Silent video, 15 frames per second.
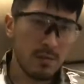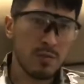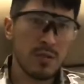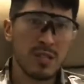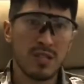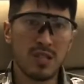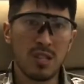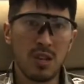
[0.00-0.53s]
with the
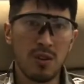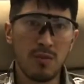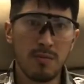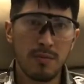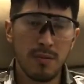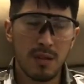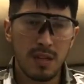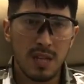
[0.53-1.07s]
scope.
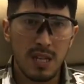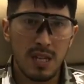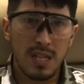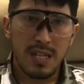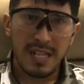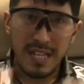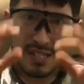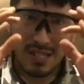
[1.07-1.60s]

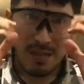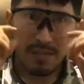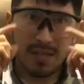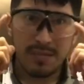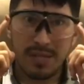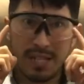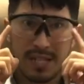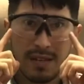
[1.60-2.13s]
Yes,
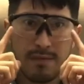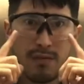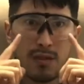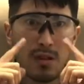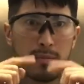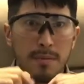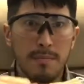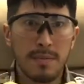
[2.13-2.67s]
sometimes they did fog
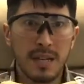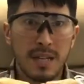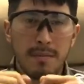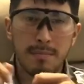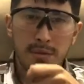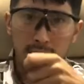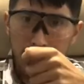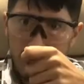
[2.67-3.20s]
up a bit,
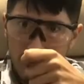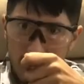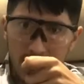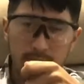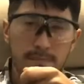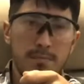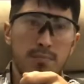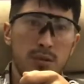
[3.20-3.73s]
but just
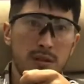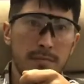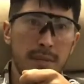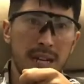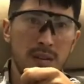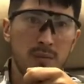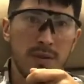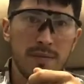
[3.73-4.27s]
pulling
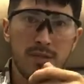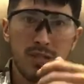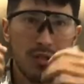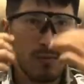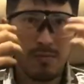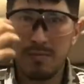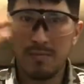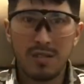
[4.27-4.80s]
back away from the
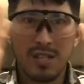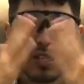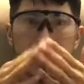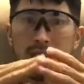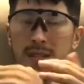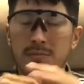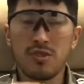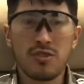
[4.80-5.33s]
scope cleared
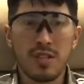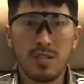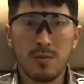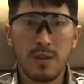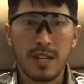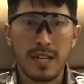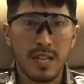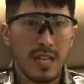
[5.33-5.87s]
up straight
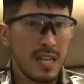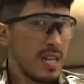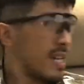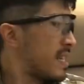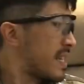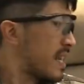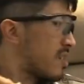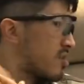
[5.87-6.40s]
away.
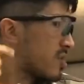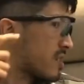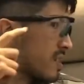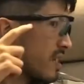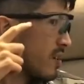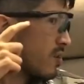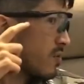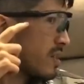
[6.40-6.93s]
Now, as you can
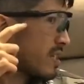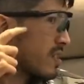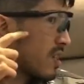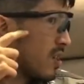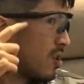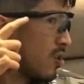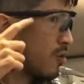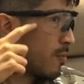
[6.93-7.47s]
tell, these are
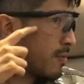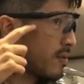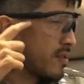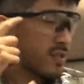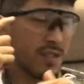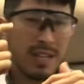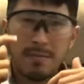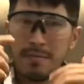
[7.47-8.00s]
open,
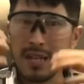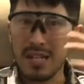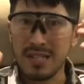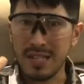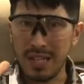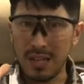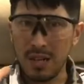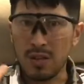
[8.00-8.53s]
so that makes
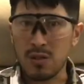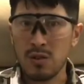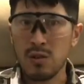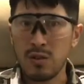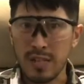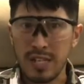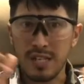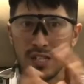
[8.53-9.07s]
it a
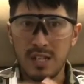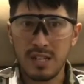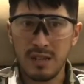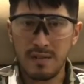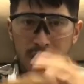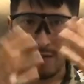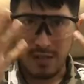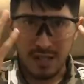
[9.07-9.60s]
lot easier
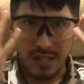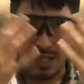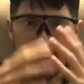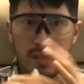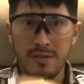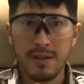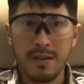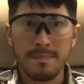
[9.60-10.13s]
for it to
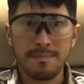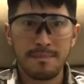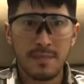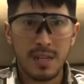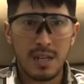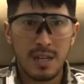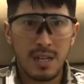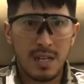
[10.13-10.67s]
clear up.
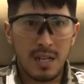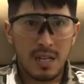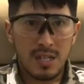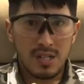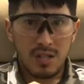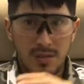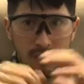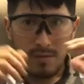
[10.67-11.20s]

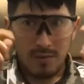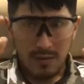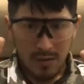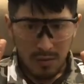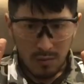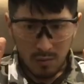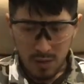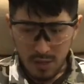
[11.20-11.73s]
So,
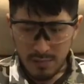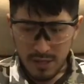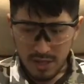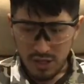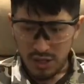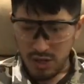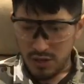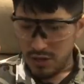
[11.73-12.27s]
what I'm going to
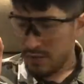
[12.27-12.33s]
show you